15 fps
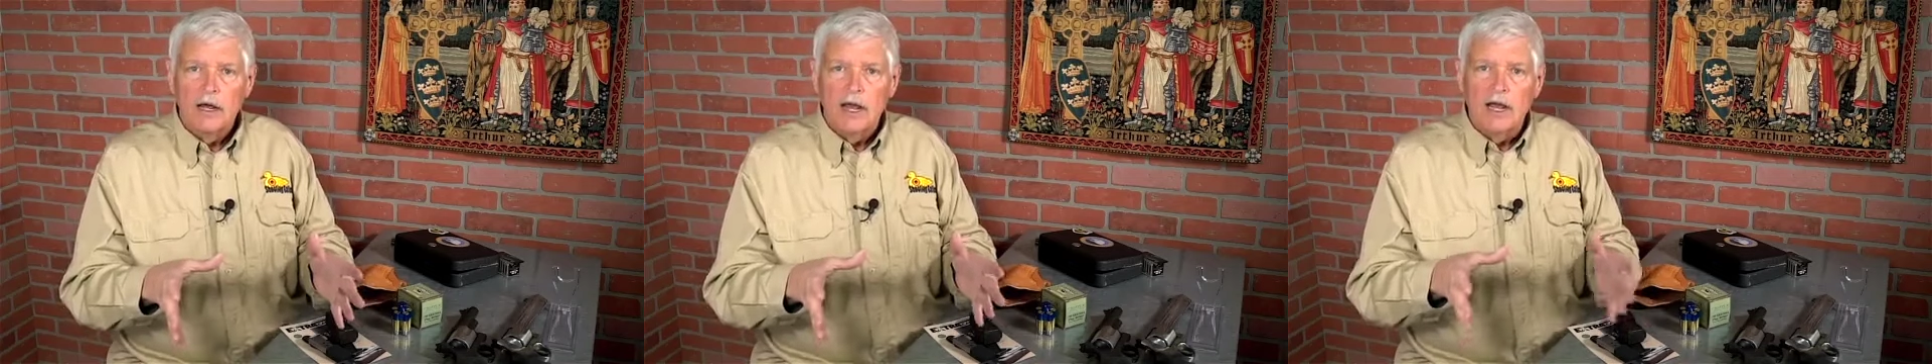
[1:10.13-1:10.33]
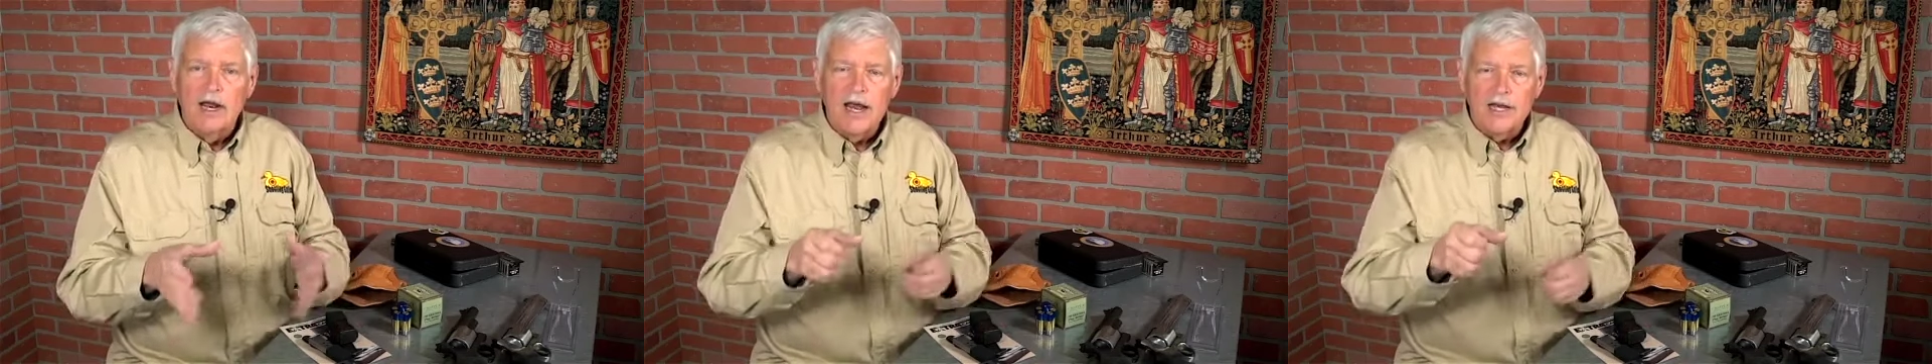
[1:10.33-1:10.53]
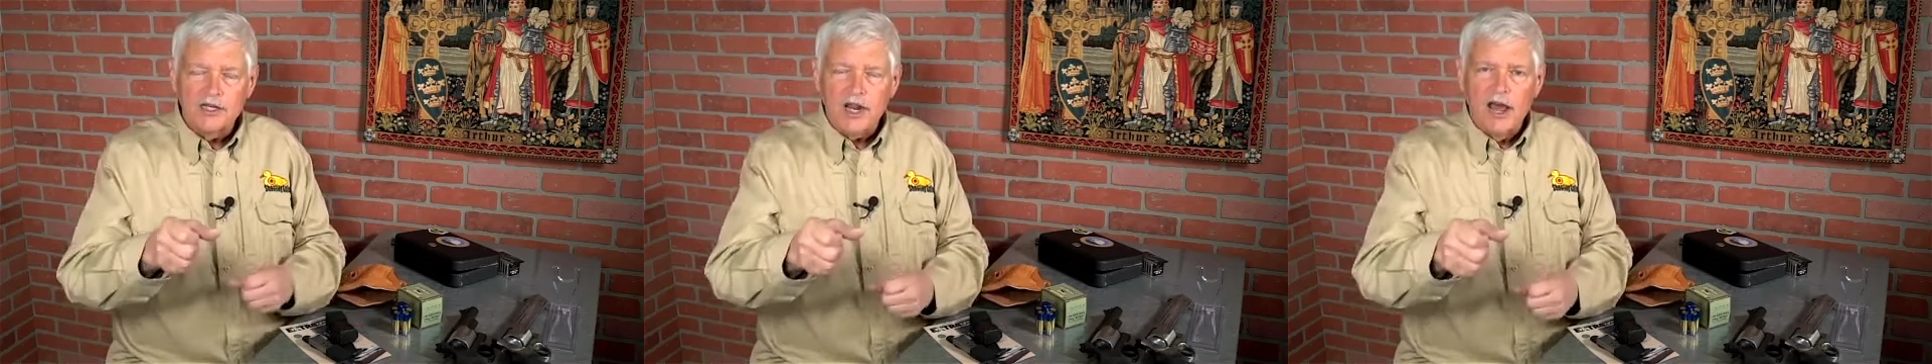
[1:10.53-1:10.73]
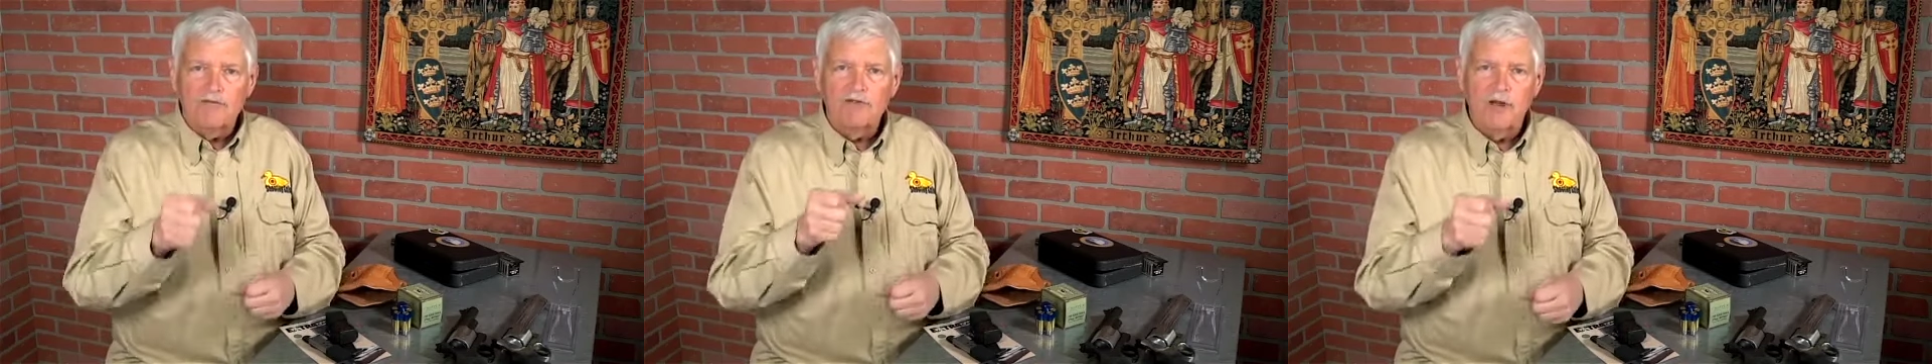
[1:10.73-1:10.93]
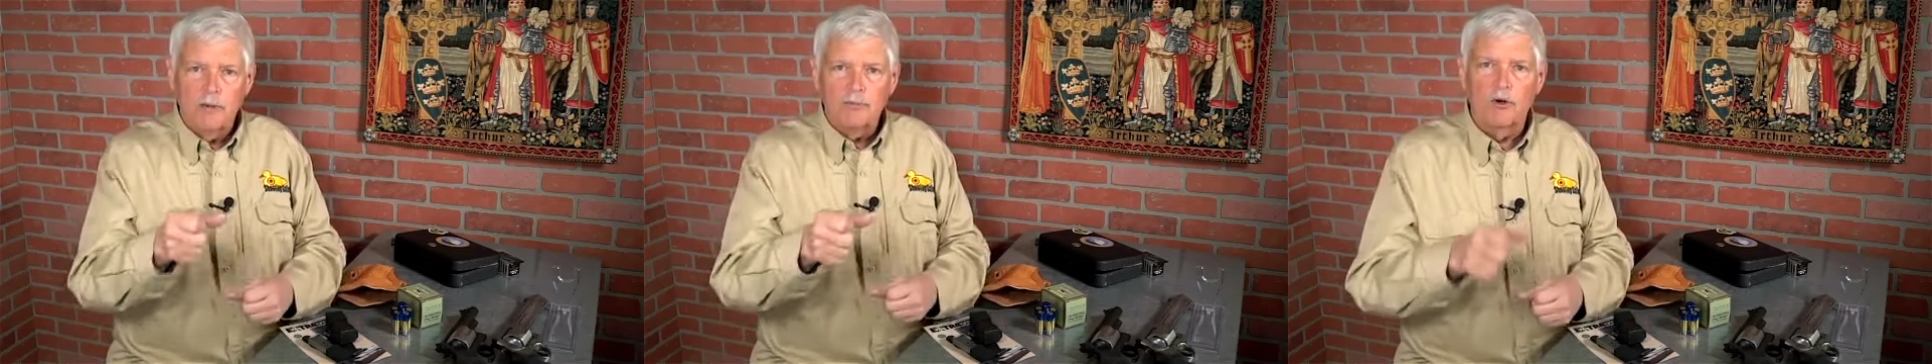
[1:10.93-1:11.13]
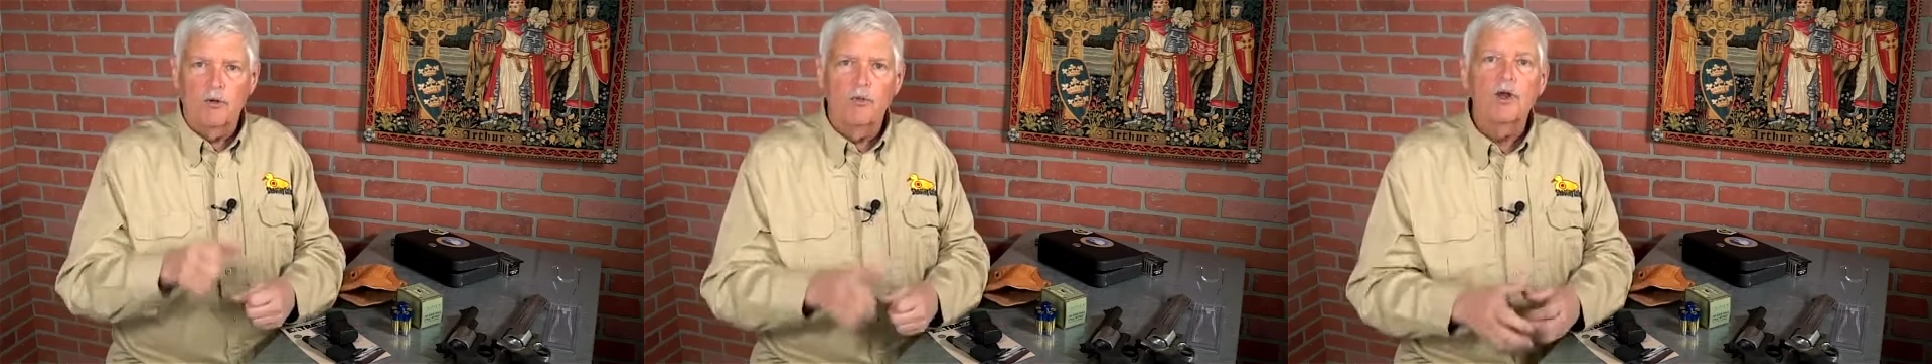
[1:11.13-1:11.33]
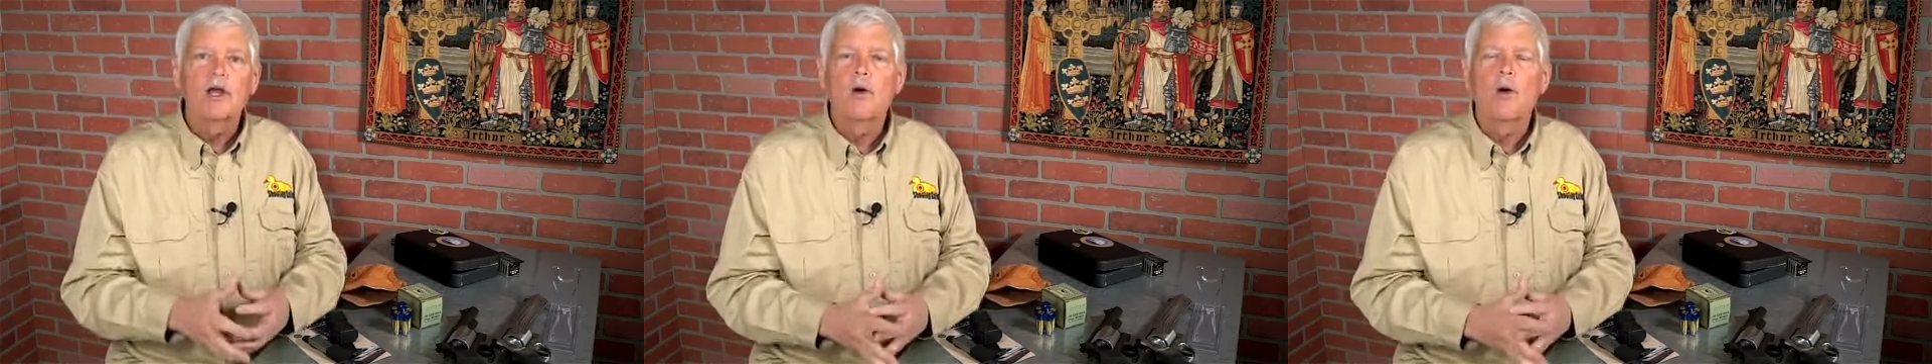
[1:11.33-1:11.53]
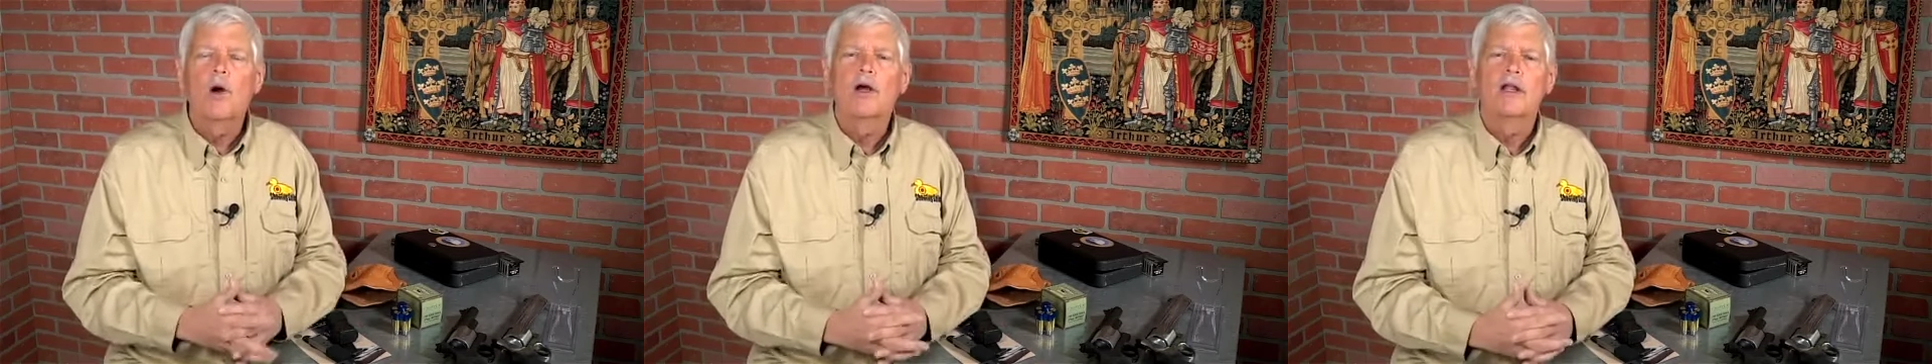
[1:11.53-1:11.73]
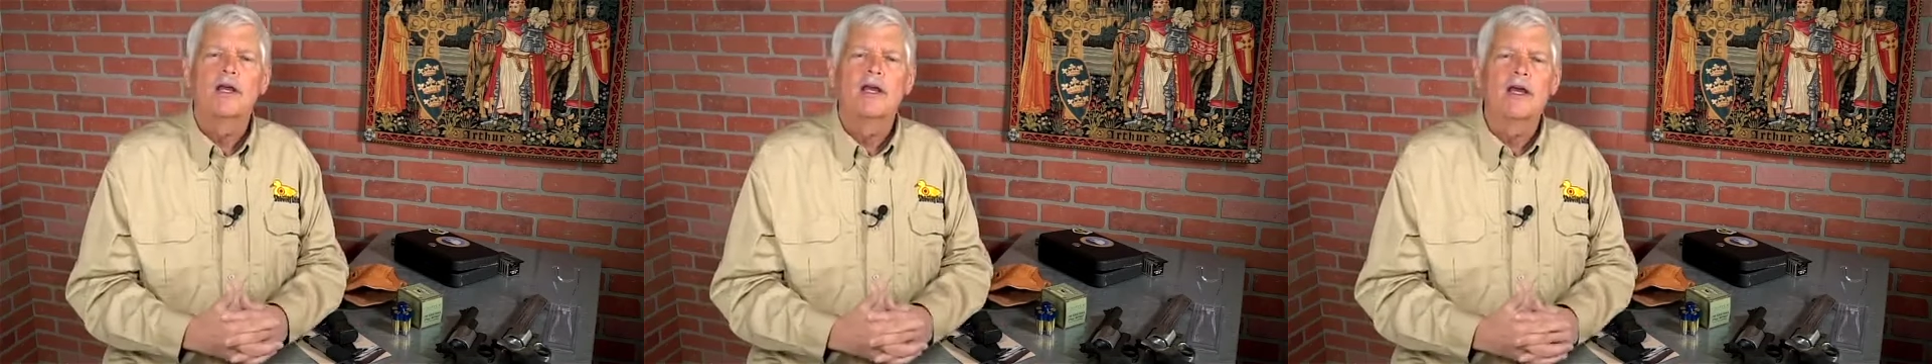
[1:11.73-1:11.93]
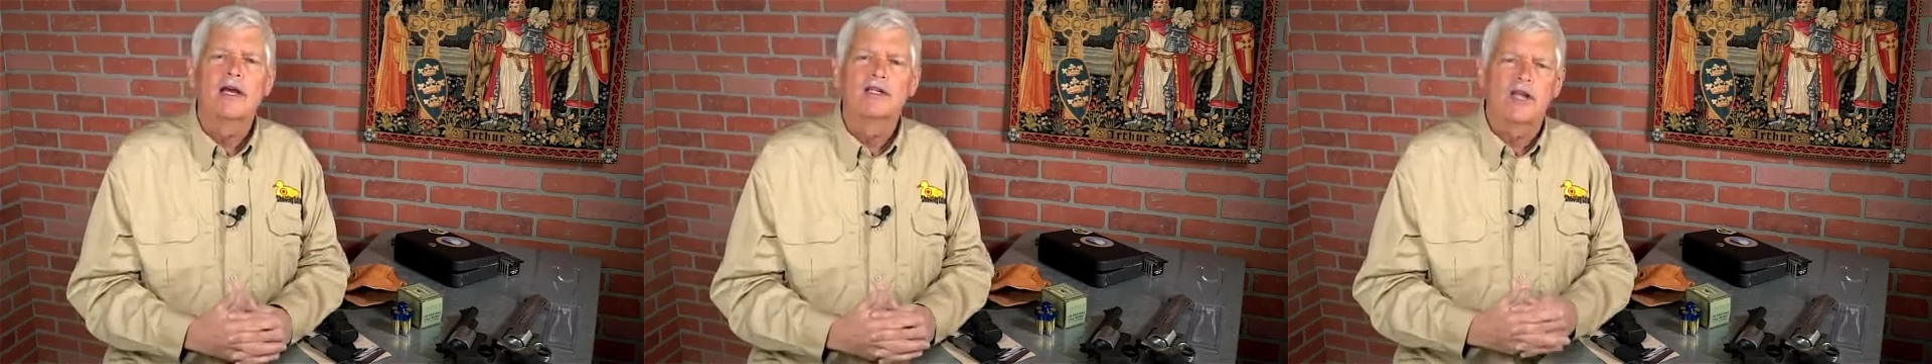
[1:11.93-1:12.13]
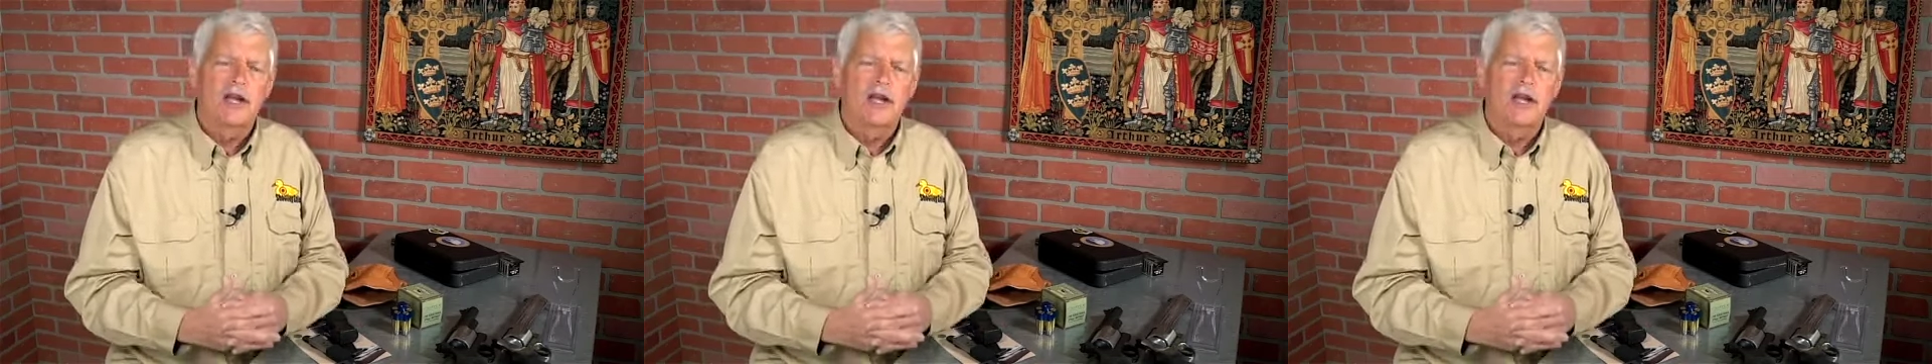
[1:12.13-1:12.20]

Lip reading: It has to have something to recoil against,